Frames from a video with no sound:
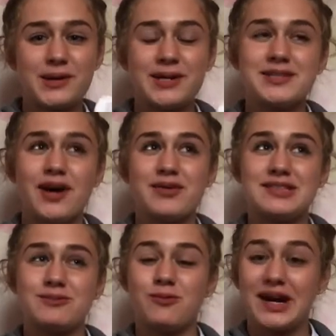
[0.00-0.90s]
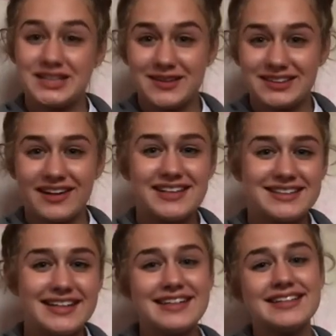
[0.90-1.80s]
because I was way too
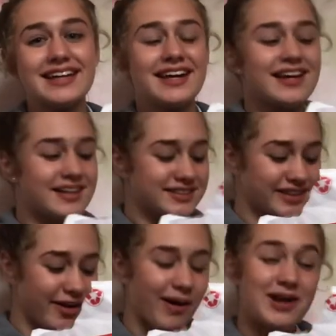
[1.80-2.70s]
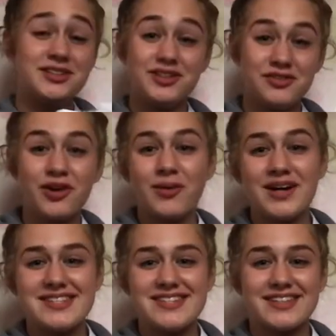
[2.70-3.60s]
excited, so I do know what
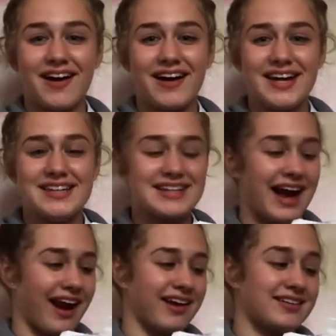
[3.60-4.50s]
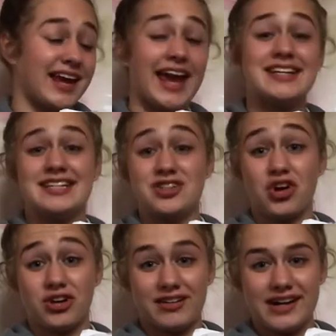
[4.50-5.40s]
is inside and it is
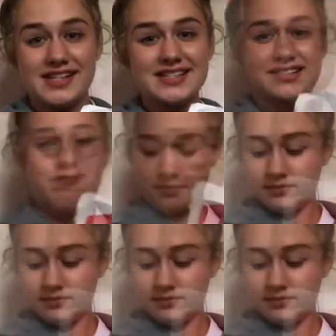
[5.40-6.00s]
great.